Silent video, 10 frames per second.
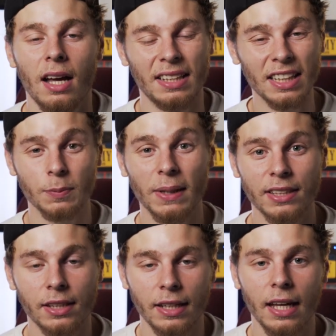And that's
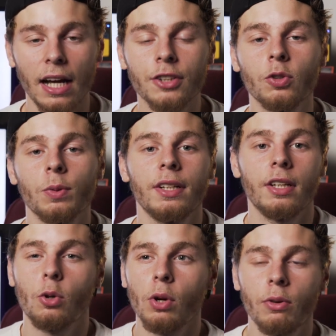basically it. I just wanted a
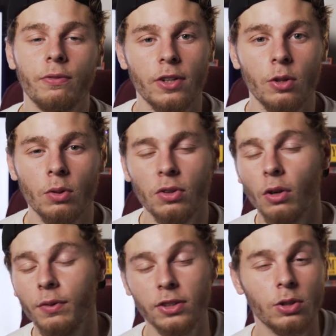quick review,
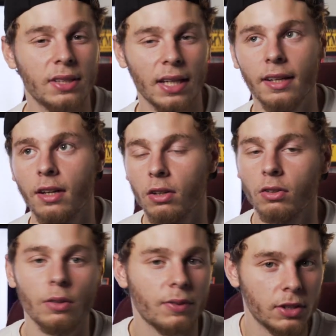nothing too technical,
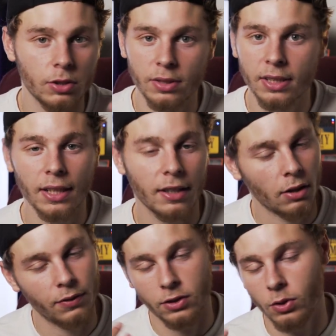nothing too silly,
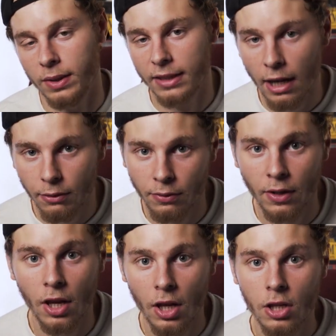nothing too in-depth,
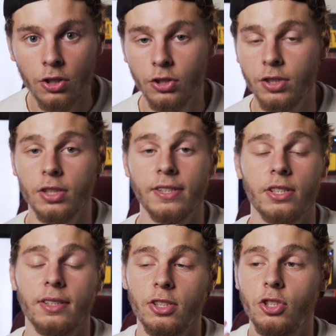just to
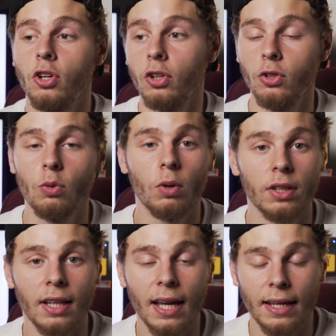show you what
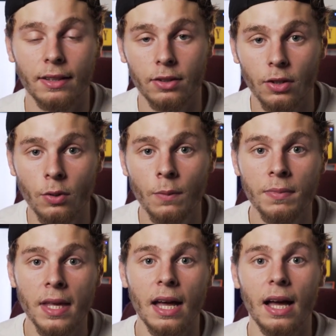the light can do
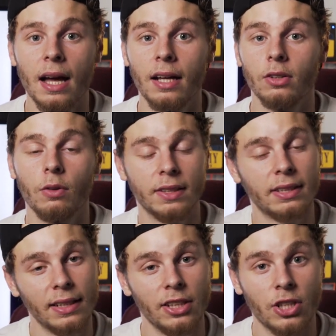and other
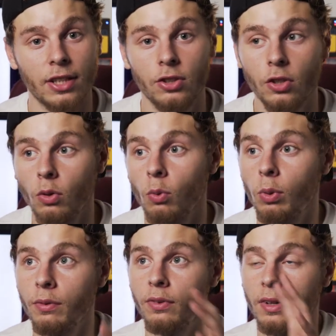techniques you can do
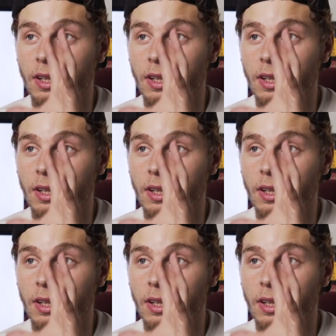with